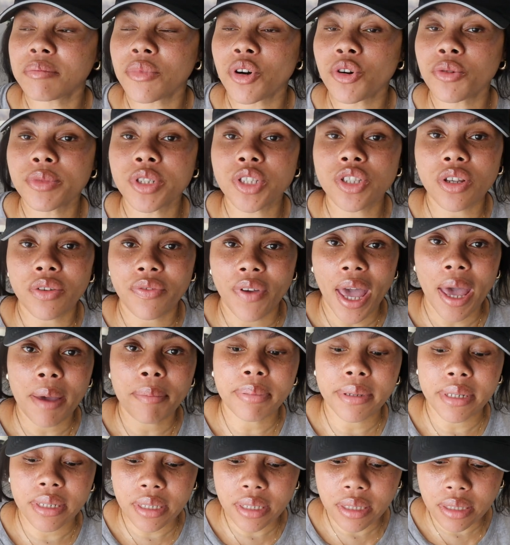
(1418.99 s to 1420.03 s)
moments of
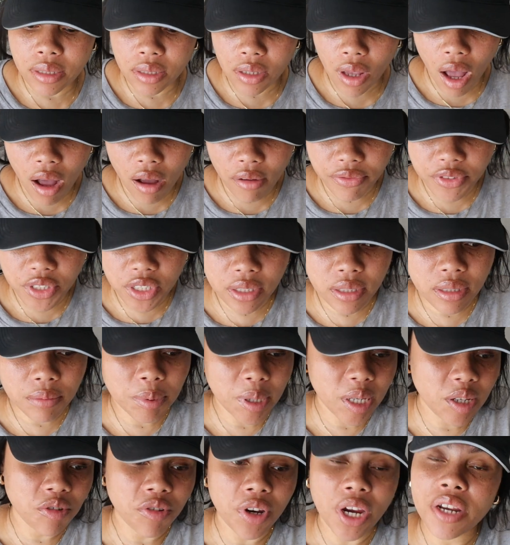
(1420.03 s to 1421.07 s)
happiness of just
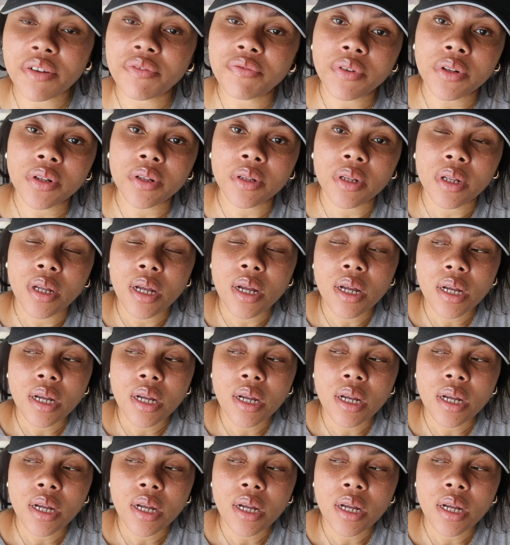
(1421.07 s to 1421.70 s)
being grateful.